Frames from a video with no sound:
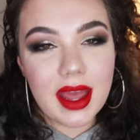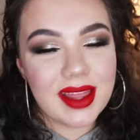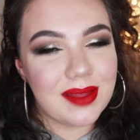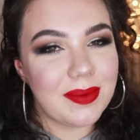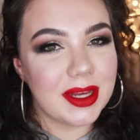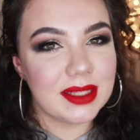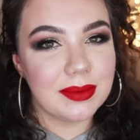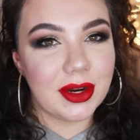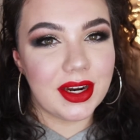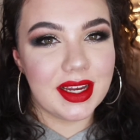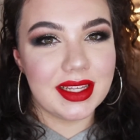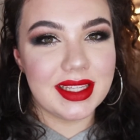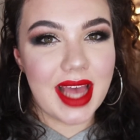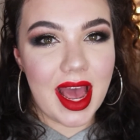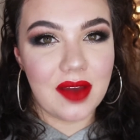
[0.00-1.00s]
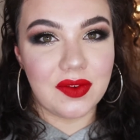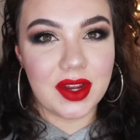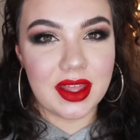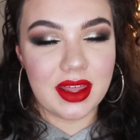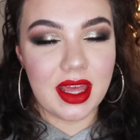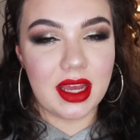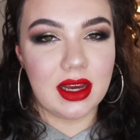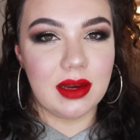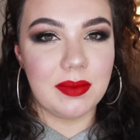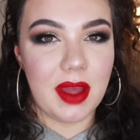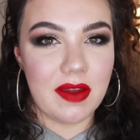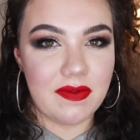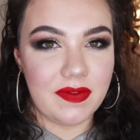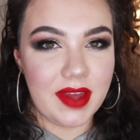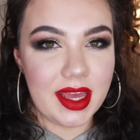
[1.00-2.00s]
The best part is everything on
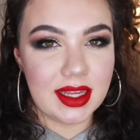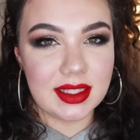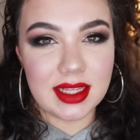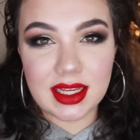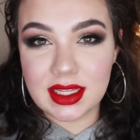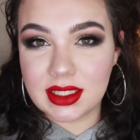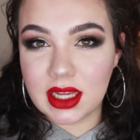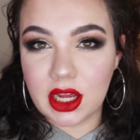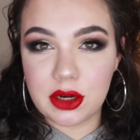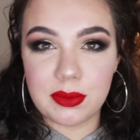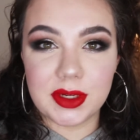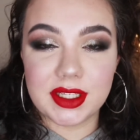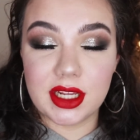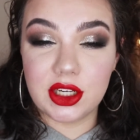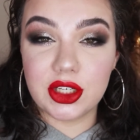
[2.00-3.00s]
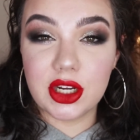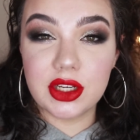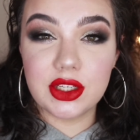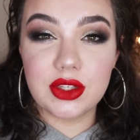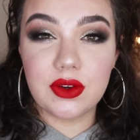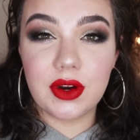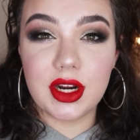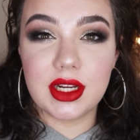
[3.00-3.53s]
my face is 100% drugstore.